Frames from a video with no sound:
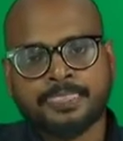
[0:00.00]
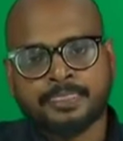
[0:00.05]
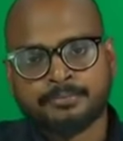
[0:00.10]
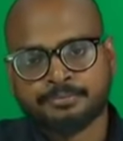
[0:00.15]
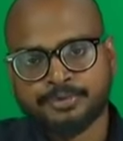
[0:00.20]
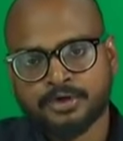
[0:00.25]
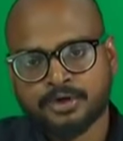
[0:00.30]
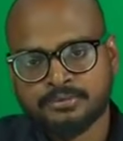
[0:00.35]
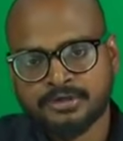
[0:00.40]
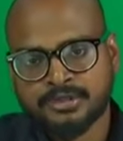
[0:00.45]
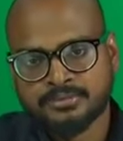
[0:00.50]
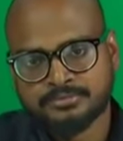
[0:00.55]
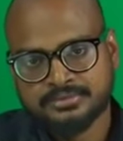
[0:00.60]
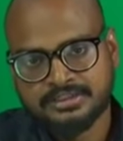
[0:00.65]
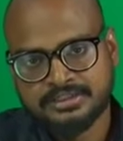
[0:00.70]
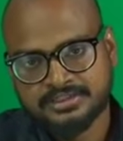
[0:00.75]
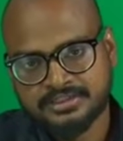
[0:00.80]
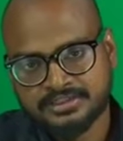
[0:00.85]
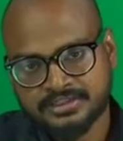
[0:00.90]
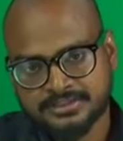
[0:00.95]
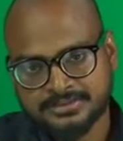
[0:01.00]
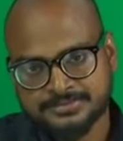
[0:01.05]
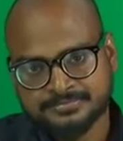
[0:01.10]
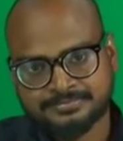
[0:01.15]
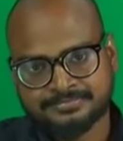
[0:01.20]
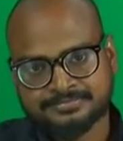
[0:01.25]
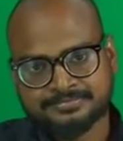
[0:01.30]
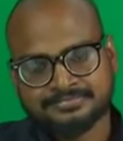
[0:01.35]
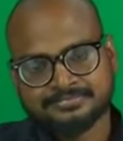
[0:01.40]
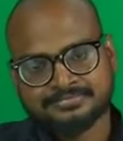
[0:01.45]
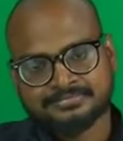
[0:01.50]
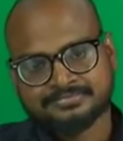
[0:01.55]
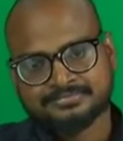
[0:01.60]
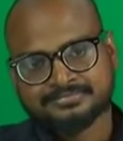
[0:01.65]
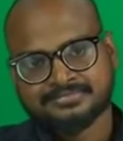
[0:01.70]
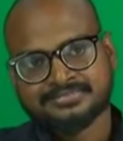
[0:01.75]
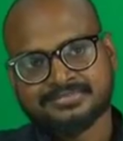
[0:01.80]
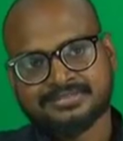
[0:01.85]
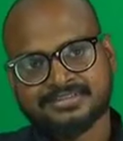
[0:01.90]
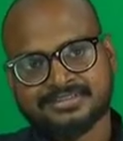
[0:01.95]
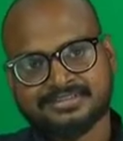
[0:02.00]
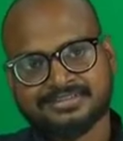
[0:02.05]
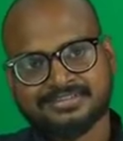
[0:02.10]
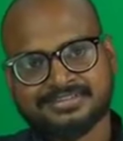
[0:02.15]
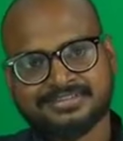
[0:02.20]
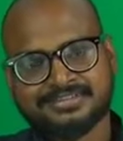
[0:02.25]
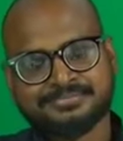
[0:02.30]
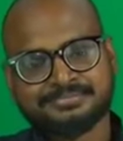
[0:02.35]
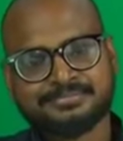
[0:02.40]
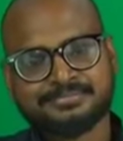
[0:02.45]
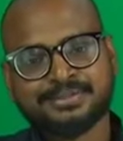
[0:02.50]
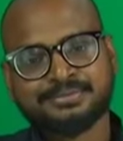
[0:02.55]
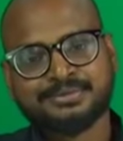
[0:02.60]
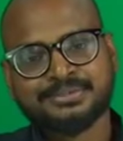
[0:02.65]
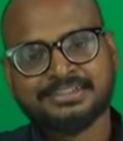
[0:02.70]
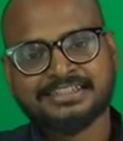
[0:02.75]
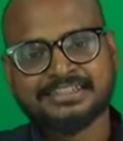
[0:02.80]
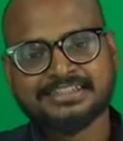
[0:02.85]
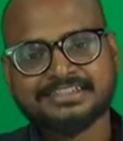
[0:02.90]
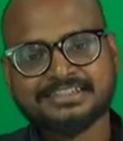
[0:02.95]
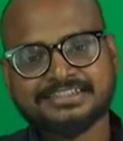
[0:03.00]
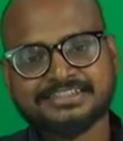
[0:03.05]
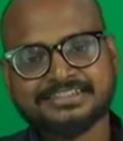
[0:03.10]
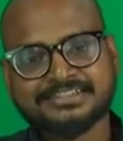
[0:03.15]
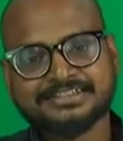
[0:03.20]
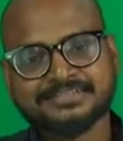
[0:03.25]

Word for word: problem is um, uh, people think that